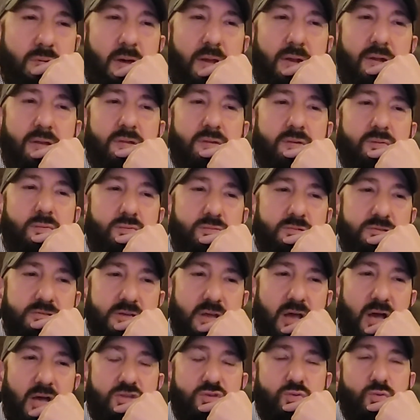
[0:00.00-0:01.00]
of
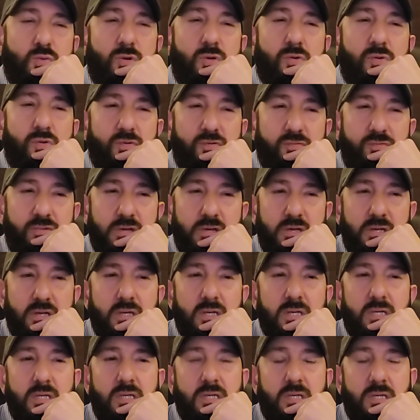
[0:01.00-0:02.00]
Scotch World over
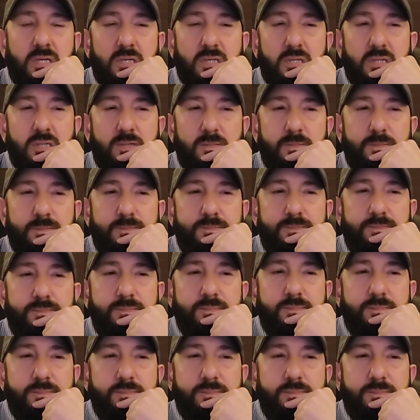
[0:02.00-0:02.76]
here. I'm